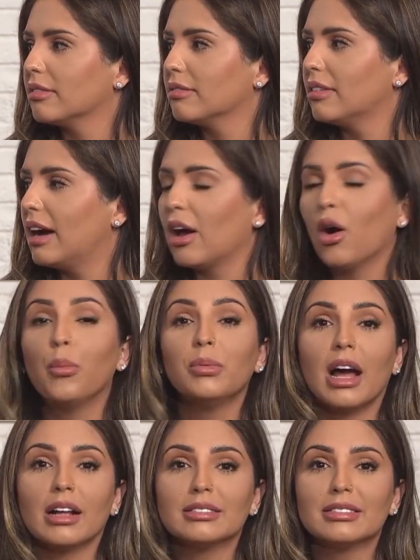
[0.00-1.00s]
Yeah, I
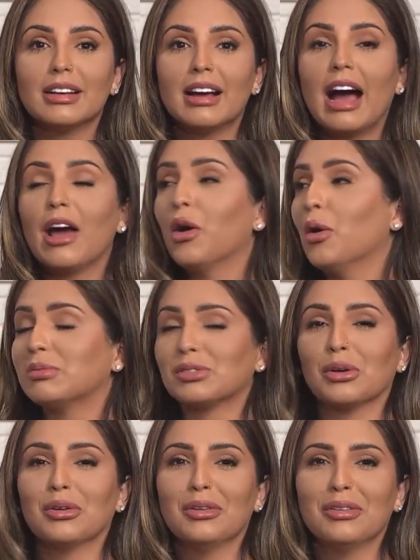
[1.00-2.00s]
hope so. I hope
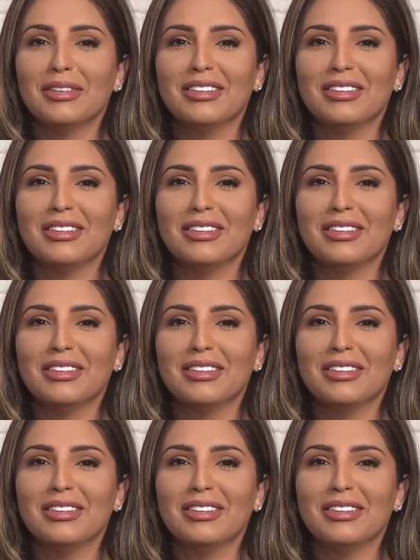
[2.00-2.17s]
so.